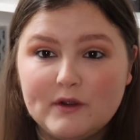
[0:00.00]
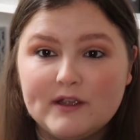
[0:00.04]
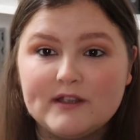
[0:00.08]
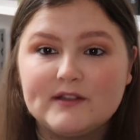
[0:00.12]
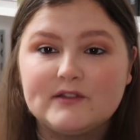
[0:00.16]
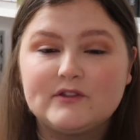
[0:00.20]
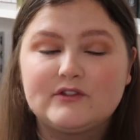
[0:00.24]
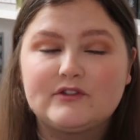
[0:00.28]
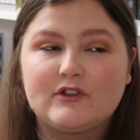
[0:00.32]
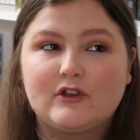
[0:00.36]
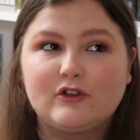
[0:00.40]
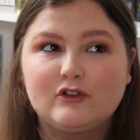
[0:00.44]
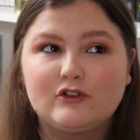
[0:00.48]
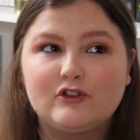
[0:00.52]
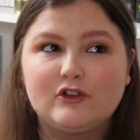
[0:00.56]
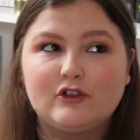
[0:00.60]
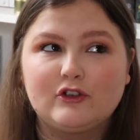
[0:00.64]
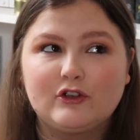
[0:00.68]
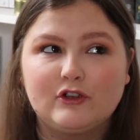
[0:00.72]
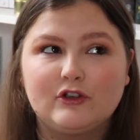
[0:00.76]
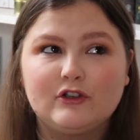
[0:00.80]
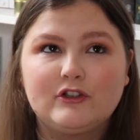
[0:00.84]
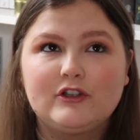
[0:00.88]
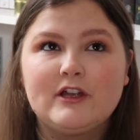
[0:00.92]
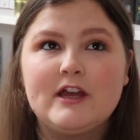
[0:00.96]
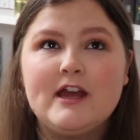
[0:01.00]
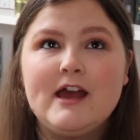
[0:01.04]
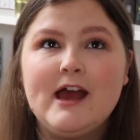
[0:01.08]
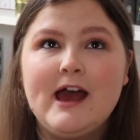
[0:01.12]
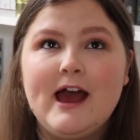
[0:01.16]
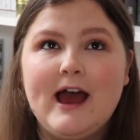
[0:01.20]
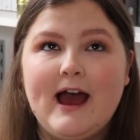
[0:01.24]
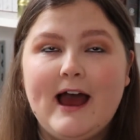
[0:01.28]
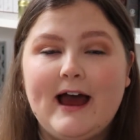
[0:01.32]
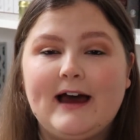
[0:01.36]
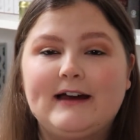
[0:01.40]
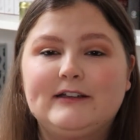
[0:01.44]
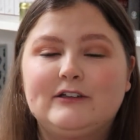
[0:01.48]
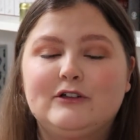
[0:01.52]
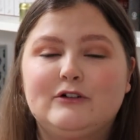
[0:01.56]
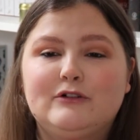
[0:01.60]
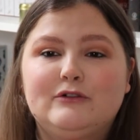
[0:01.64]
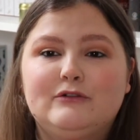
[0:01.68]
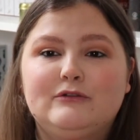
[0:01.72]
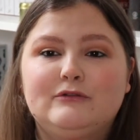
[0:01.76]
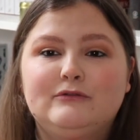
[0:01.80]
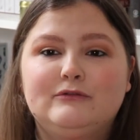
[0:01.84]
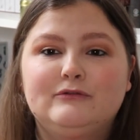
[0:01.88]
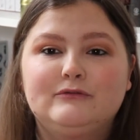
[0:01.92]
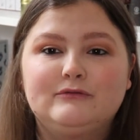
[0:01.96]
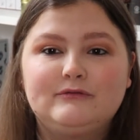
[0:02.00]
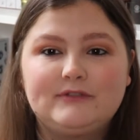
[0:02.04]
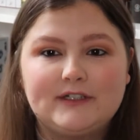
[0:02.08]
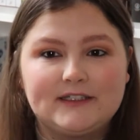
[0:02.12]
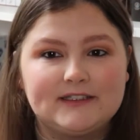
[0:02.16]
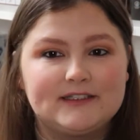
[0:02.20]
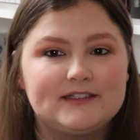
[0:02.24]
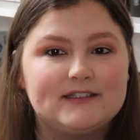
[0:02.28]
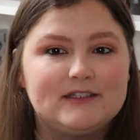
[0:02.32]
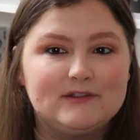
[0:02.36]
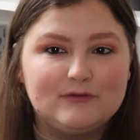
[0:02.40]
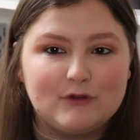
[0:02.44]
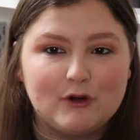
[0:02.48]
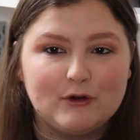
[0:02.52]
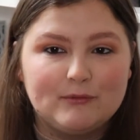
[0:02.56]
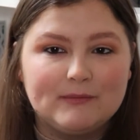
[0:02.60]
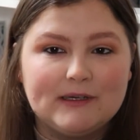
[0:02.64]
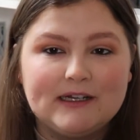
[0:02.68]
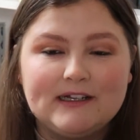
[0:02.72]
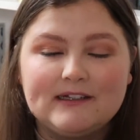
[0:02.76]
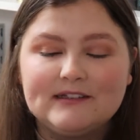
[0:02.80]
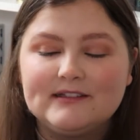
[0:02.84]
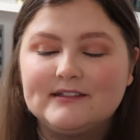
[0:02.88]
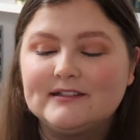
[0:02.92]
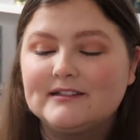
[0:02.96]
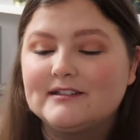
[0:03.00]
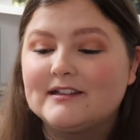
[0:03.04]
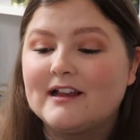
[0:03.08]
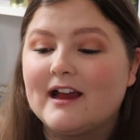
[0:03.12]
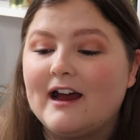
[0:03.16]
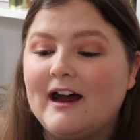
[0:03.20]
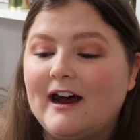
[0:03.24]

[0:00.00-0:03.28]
It's such a good adult fantasy romance,